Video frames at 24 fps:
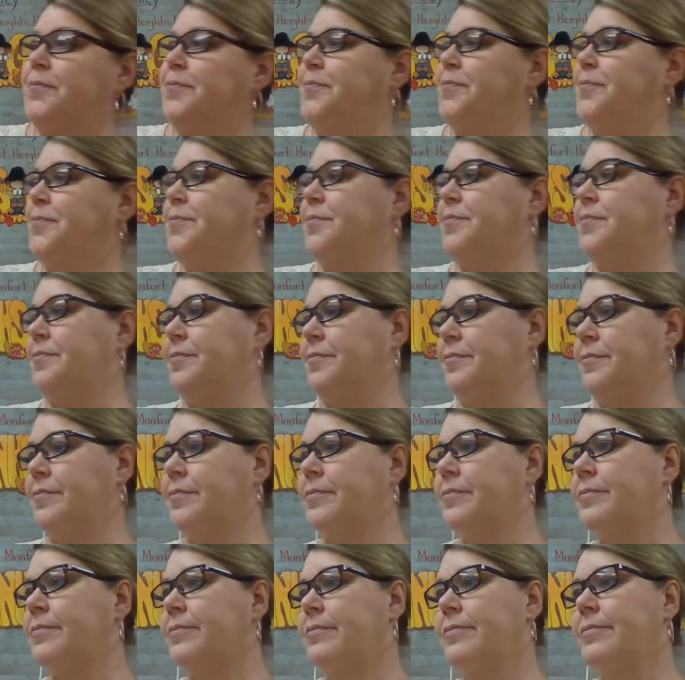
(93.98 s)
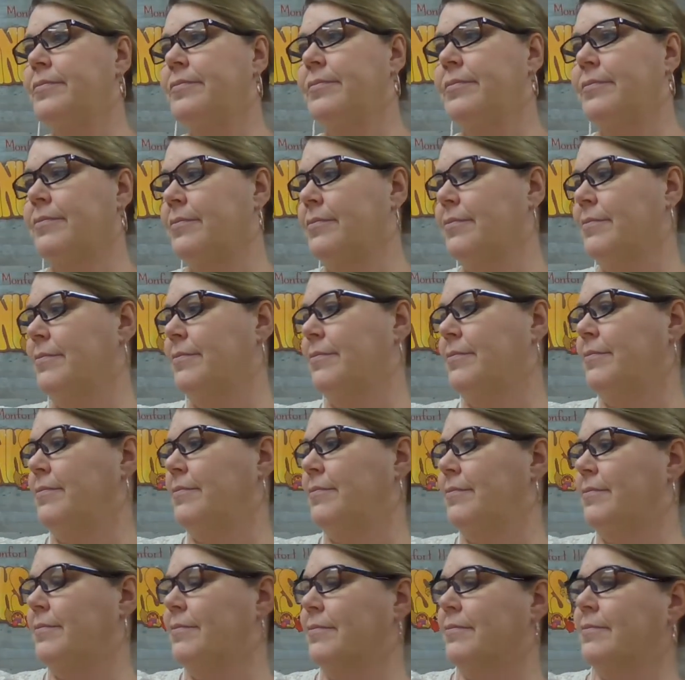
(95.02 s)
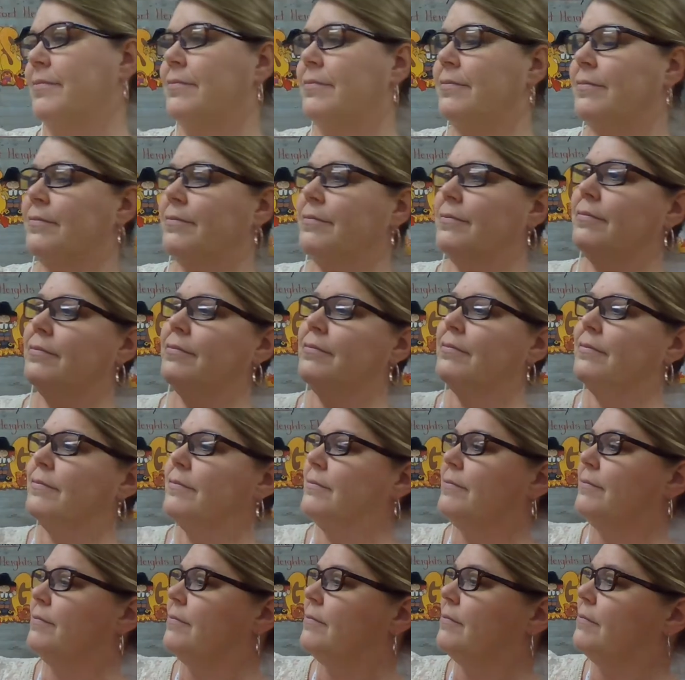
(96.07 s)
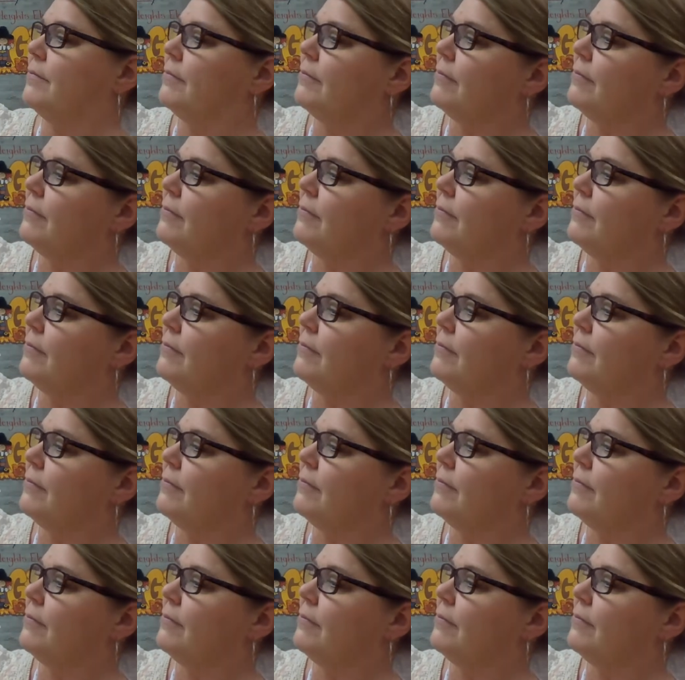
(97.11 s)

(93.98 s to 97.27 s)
(silence)